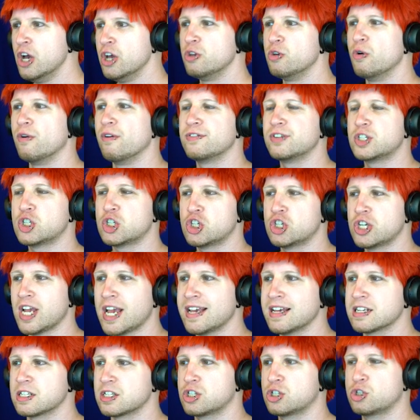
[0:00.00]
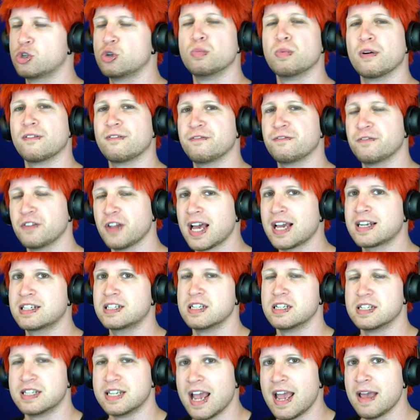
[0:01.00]
you have a chance to
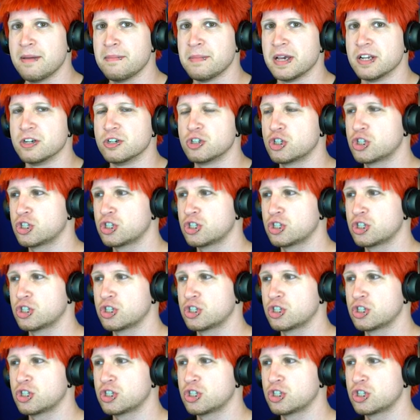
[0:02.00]
reflect damage.